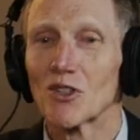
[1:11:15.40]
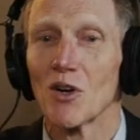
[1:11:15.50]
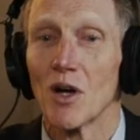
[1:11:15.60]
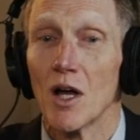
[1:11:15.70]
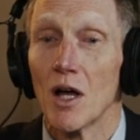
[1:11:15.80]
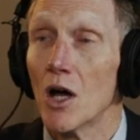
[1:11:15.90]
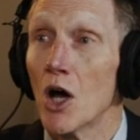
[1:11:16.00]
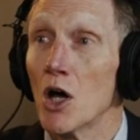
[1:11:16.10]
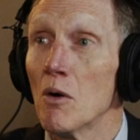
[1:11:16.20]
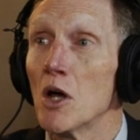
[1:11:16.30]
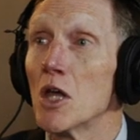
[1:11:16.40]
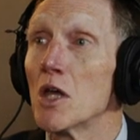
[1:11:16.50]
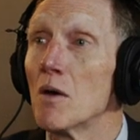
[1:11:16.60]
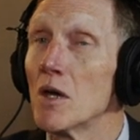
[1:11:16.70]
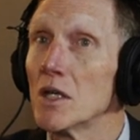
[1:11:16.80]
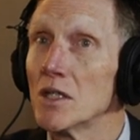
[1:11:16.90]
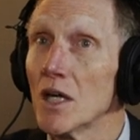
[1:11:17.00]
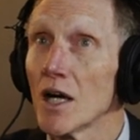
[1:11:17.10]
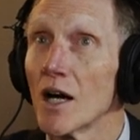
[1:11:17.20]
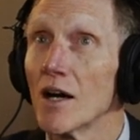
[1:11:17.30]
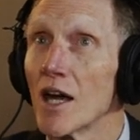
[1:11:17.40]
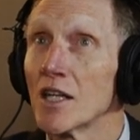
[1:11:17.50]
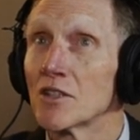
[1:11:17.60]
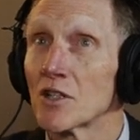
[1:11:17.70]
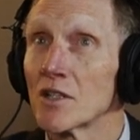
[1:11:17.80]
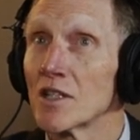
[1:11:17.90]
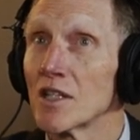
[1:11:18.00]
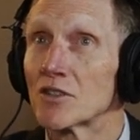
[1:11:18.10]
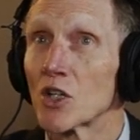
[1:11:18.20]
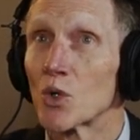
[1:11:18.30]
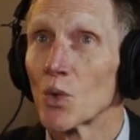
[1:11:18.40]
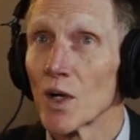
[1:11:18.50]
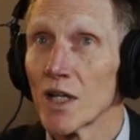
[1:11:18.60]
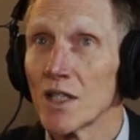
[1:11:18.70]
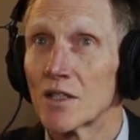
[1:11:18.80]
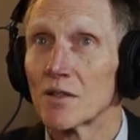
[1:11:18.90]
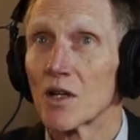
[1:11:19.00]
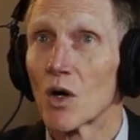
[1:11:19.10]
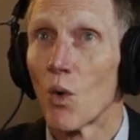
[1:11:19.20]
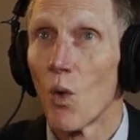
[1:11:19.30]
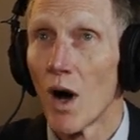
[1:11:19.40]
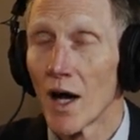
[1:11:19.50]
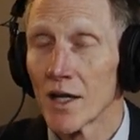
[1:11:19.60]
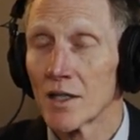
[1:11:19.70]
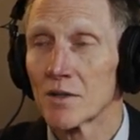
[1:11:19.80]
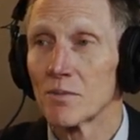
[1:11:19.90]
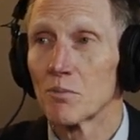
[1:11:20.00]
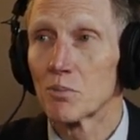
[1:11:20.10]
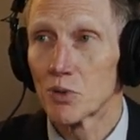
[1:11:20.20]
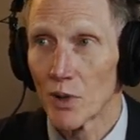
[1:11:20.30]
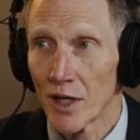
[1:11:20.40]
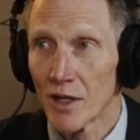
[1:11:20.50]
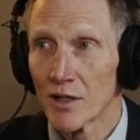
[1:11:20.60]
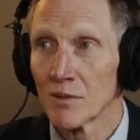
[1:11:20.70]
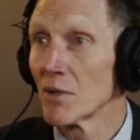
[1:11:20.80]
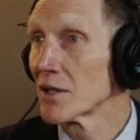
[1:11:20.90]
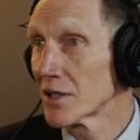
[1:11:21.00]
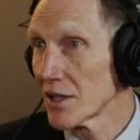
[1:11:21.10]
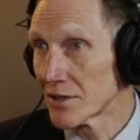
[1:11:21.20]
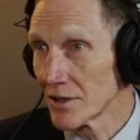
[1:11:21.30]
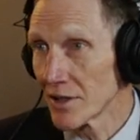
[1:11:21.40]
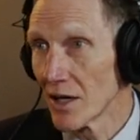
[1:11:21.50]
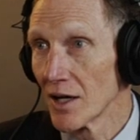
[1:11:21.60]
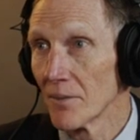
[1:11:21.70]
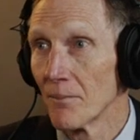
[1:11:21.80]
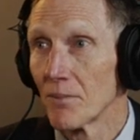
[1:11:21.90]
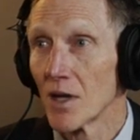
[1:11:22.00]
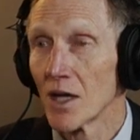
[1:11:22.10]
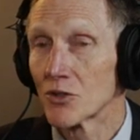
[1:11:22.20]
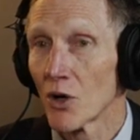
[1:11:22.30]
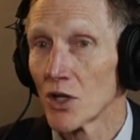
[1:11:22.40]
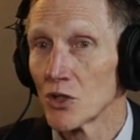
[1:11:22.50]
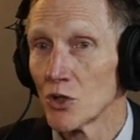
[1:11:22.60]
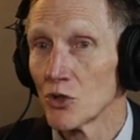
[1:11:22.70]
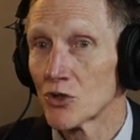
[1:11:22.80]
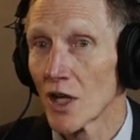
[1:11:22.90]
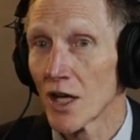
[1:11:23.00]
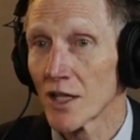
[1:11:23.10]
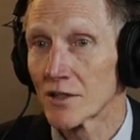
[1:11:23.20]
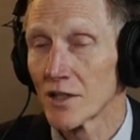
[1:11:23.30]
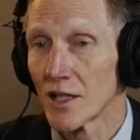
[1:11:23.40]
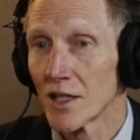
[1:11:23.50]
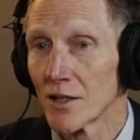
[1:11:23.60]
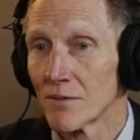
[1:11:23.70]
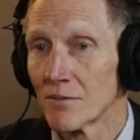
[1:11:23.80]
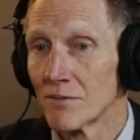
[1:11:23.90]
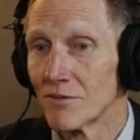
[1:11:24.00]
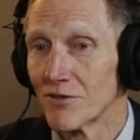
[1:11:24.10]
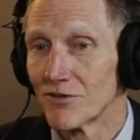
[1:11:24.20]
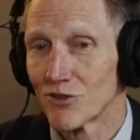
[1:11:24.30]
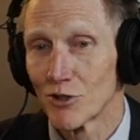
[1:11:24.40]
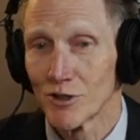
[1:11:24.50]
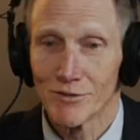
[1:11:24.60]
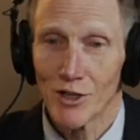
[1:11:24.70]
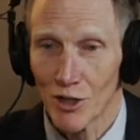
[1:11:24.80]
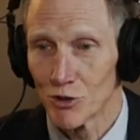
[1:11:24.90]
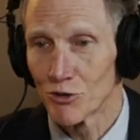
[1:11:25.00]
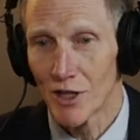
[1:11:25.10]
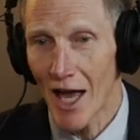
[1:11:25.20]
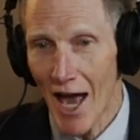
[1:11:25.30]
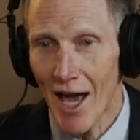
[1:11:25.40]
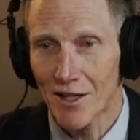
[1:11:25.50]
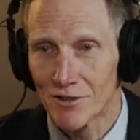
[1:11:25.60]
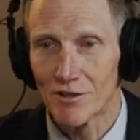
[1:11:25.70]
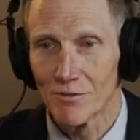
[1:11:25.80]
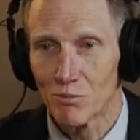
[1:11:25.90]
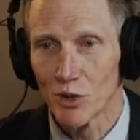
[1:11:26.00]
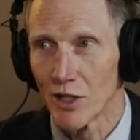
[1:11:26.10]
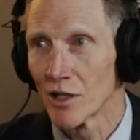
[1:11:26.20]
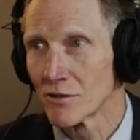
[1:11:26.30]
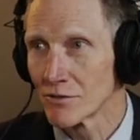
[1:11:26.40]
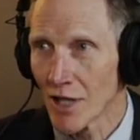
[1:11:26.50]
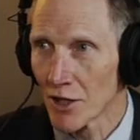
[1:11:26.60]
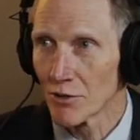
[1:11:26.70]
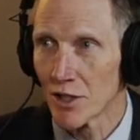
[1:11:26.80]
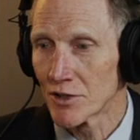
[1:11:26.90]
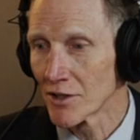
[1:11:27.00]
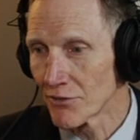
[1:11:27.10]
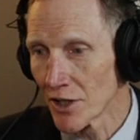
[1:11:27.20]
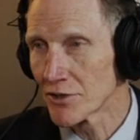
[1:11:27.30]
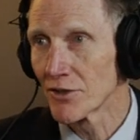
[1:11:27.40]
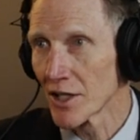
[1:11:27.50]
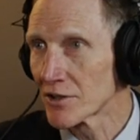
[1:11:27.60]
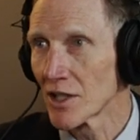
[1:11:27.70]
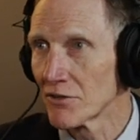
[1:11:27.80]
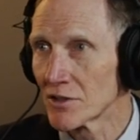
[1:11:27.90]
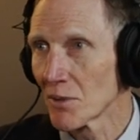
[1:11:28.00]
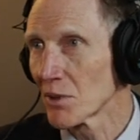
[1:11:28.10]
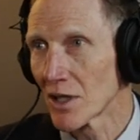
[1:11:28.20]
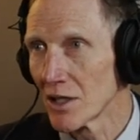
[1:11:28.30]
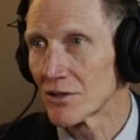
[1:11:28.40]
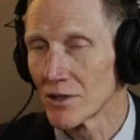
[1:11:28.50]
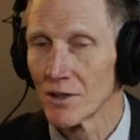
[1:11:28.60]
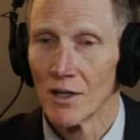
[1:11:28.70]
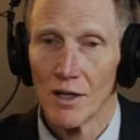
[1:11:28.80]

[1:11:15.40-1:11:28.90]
so, mean to deter you, but you go out and walk. And yeah, run. And it's a, it's a great, quiet prayer and meditation time. And so I use that um, for, you know, I use the ACTS, prayer, adoration, confession, thanksgiving, supplication.